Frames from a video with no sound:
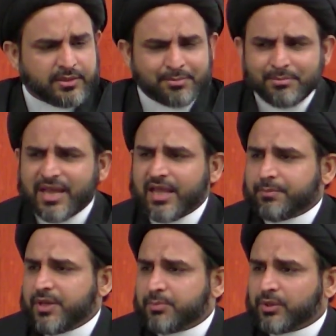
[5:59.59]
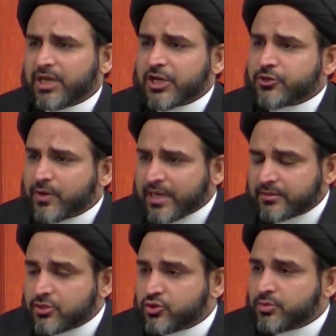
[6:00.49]
make people
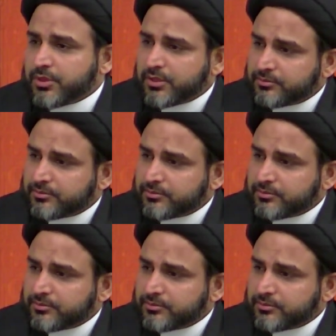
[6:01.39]
attracted to me."